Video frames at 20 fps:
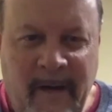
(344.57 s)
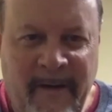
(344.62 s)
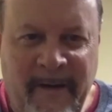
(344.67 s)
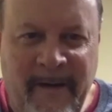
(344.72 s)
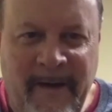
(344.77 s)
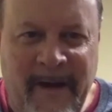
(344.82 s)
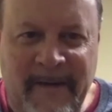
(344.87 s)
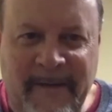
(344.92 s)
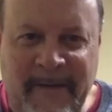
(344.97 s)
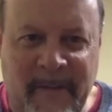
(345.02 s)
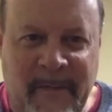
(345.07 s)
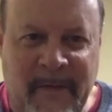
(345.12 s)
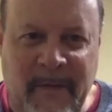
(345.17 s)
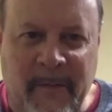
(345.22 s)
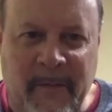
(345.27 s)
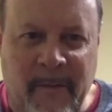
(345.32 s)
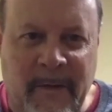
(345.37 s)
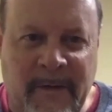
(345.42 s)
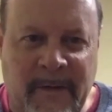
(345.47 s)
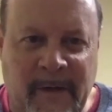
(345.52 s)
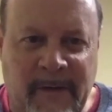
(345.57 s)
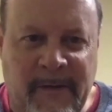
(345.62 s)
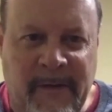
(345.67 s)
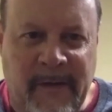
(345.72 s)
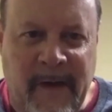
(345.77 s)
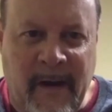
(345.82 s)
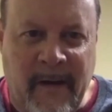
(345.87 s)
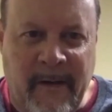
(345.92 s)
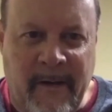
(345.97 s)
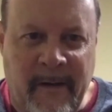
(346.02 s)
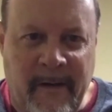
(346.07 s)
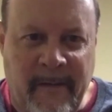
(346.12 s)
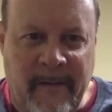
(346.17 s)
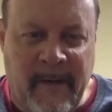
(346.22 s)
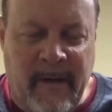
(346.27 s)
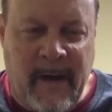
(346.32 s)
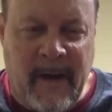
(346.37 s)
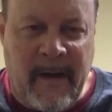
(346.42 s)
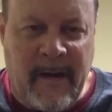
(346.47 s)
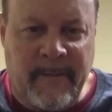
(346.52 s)
You guys seem to score a touchdown in
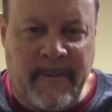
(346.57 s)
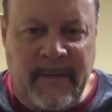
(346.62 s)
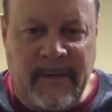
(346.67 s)
every game.